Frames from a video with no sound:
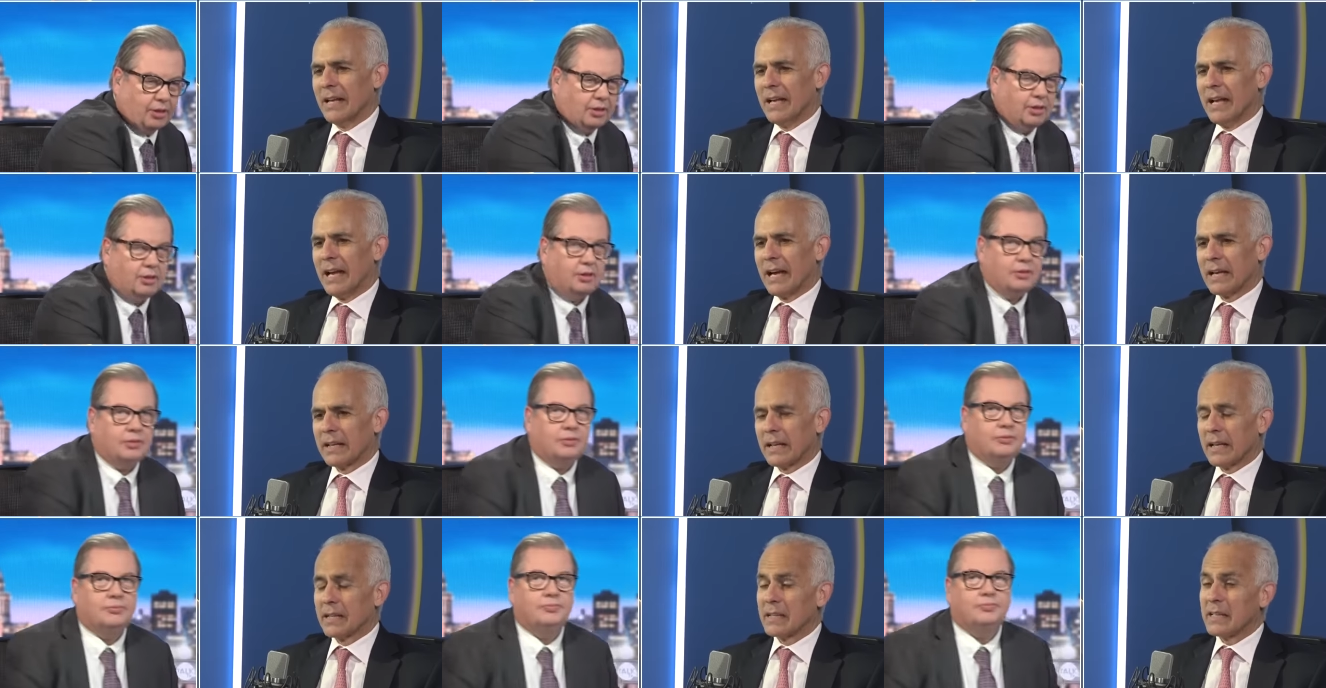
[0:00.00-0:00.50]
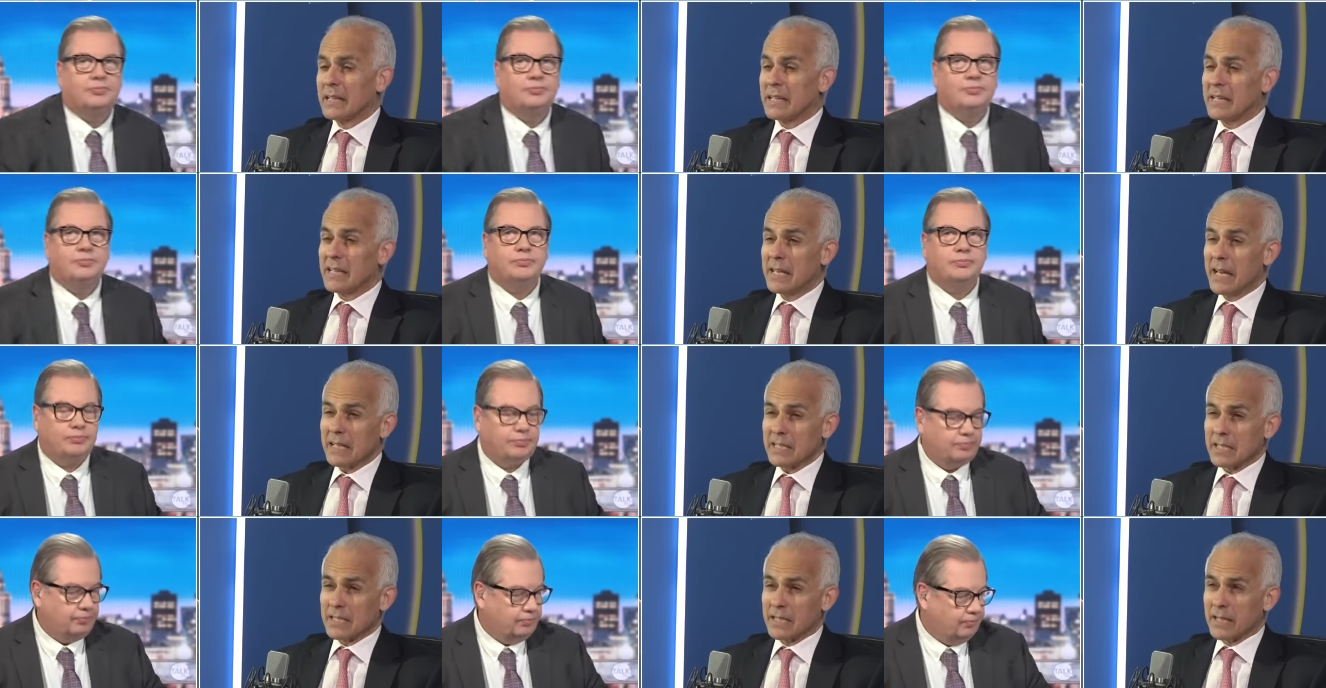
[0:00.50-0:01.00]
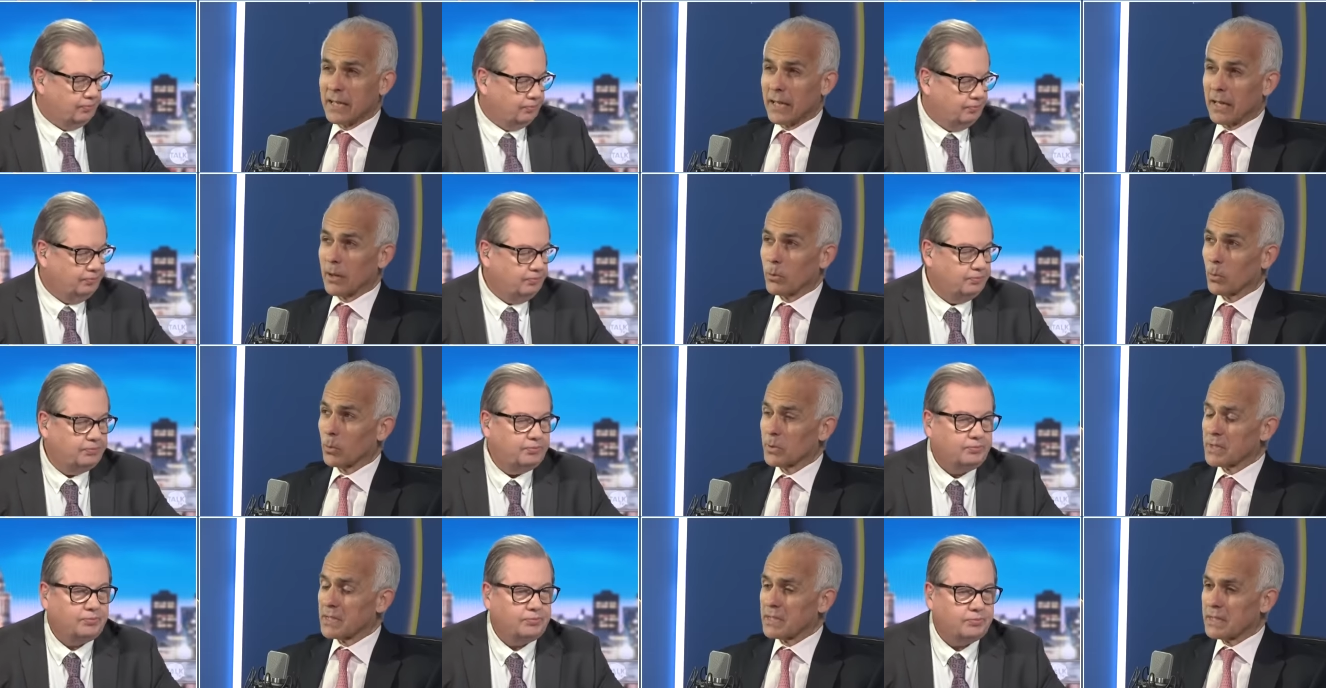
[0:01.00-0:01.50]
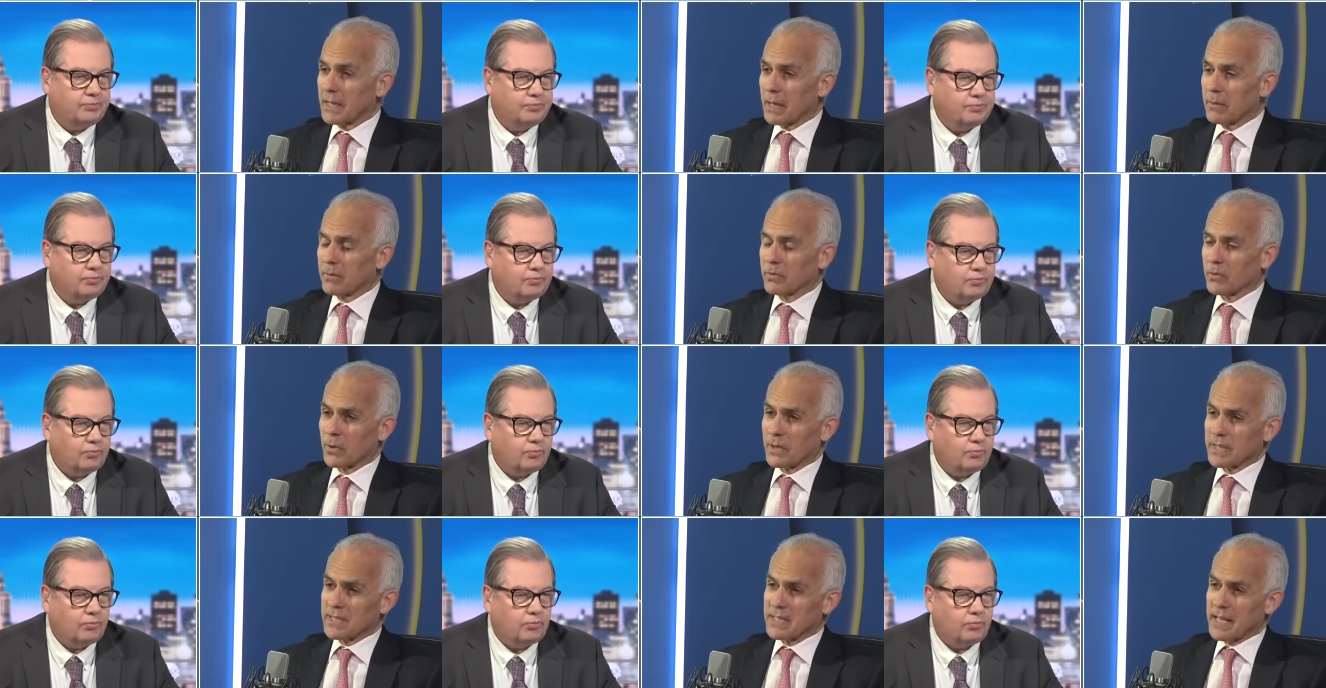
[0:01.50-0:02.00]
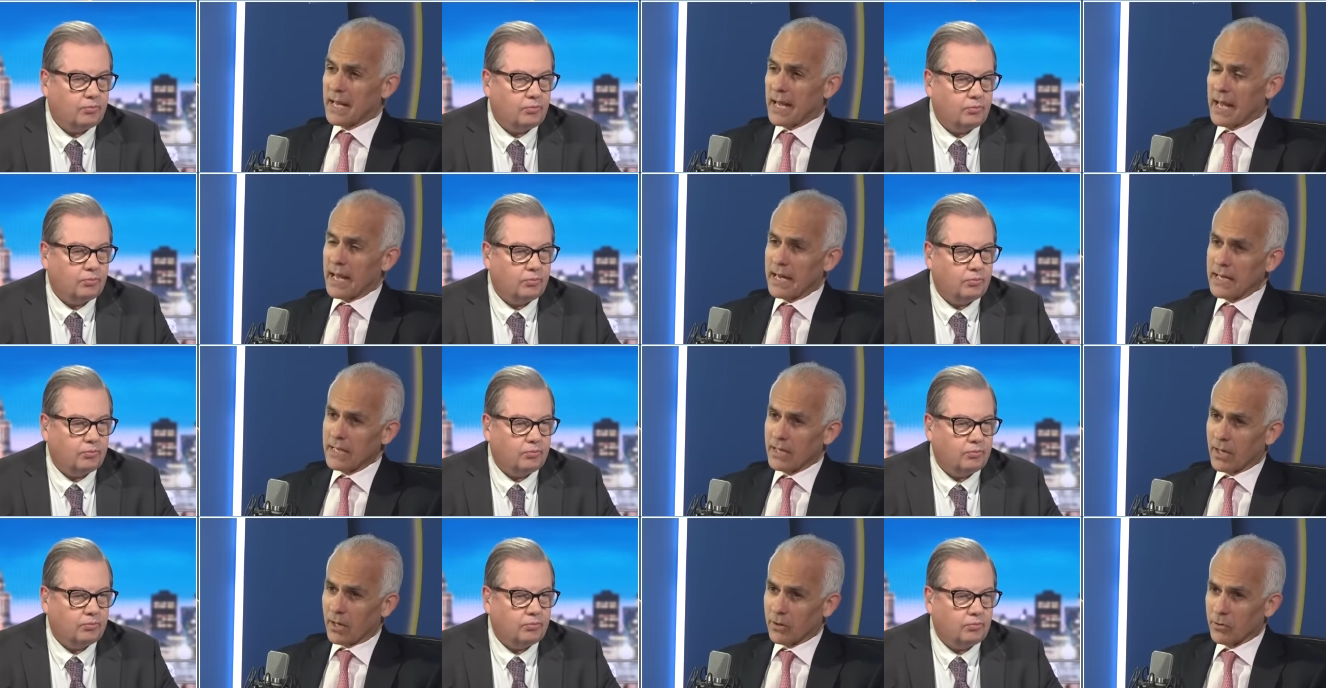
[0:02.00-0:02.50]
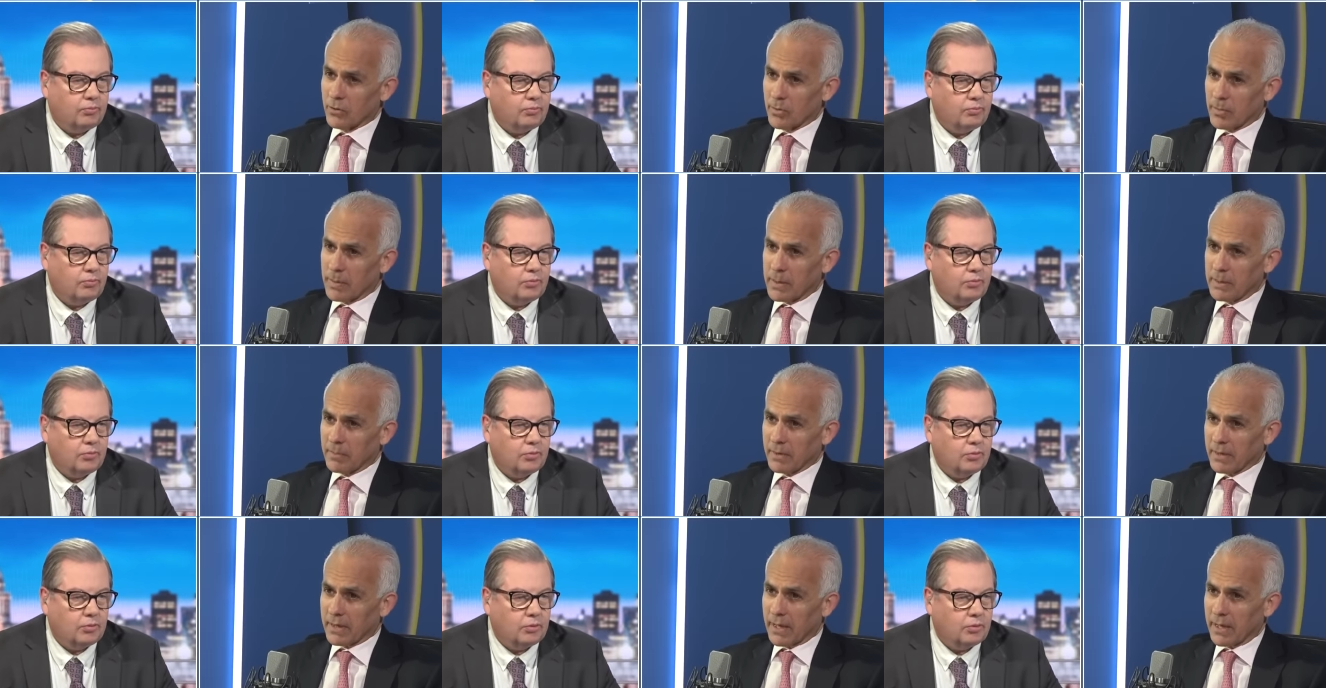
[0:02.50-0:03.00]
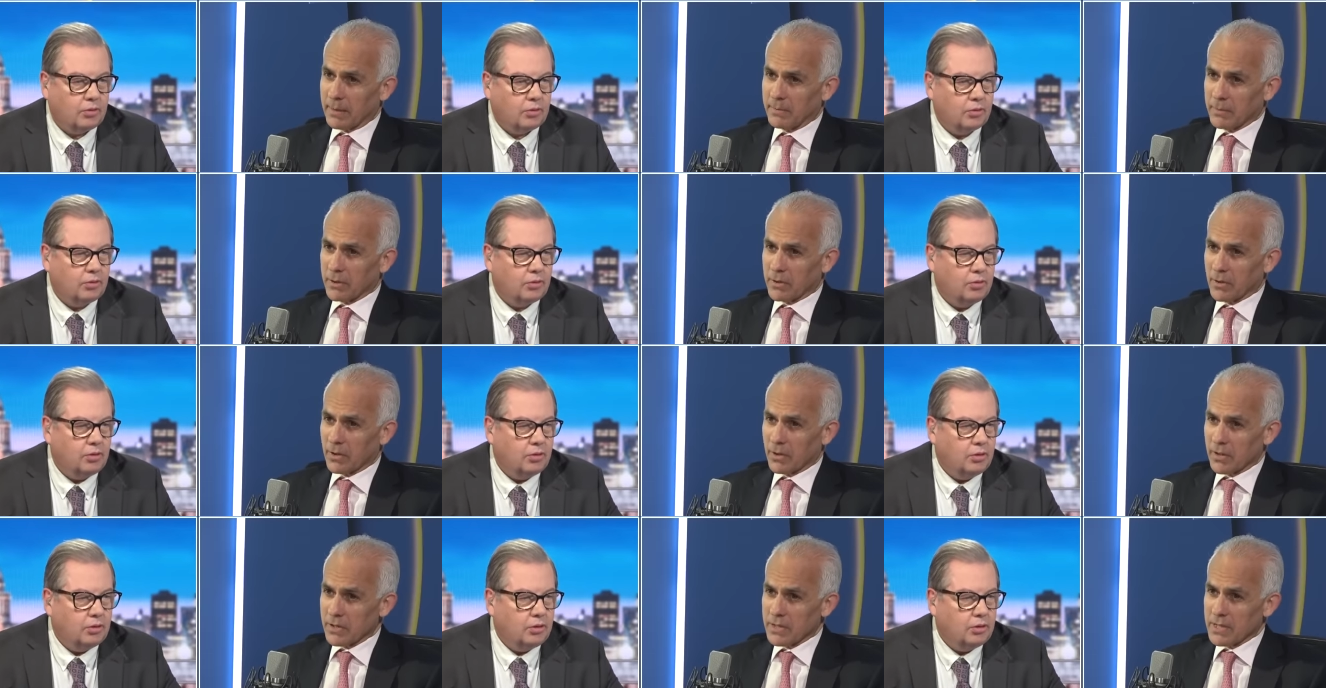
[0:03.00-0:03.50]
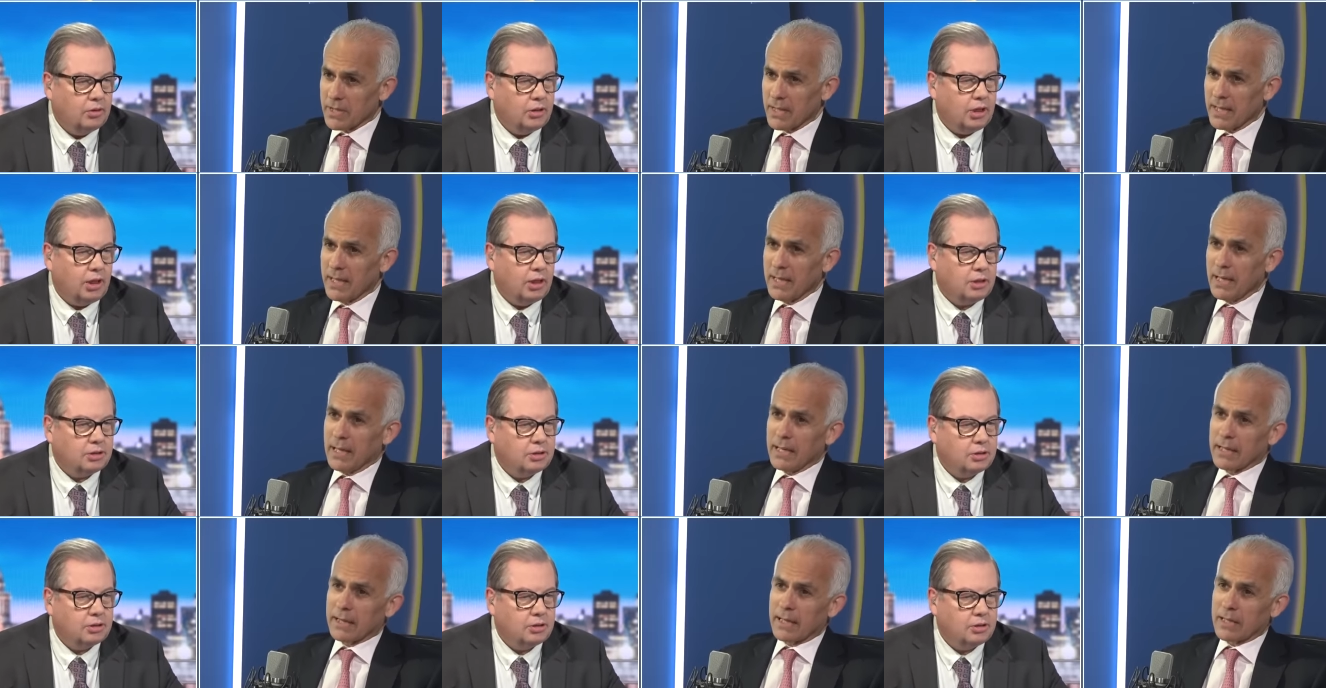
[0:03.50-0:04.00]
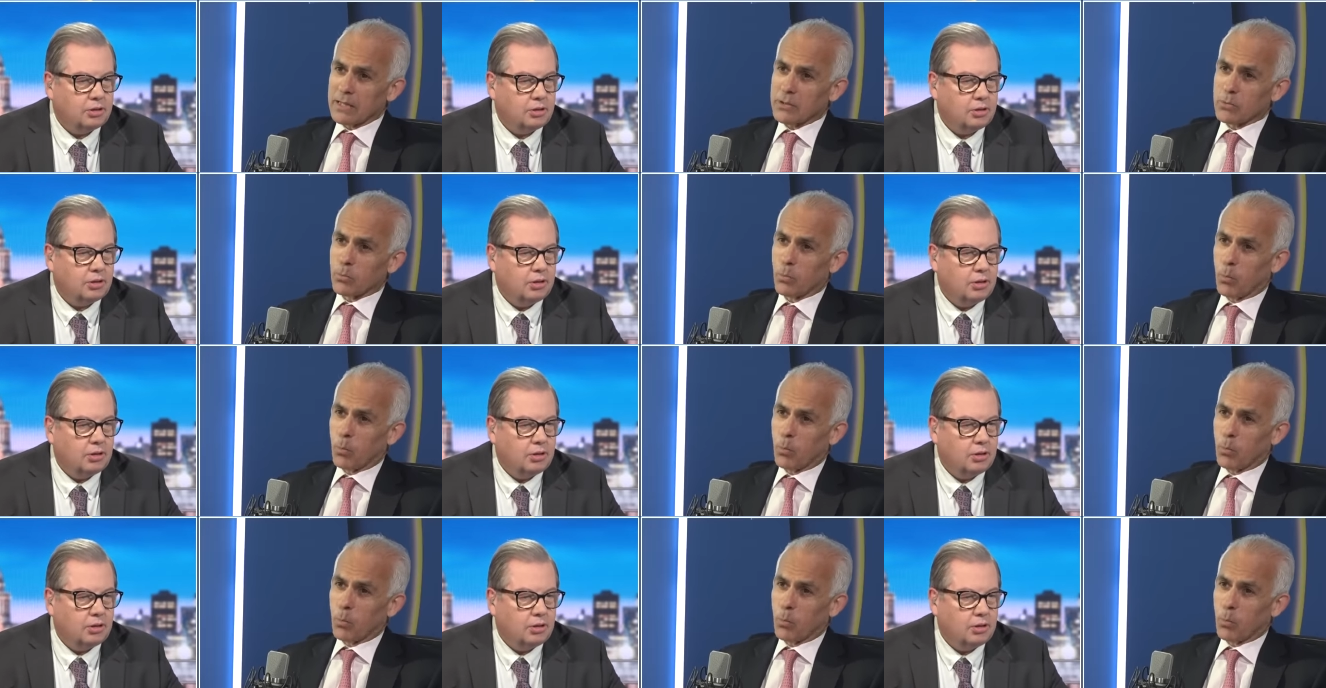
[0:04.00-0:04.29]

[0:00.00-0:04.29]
Speaker 1: And I think yesterday, or was it day before yesterday, 800 people came across. Yes. That's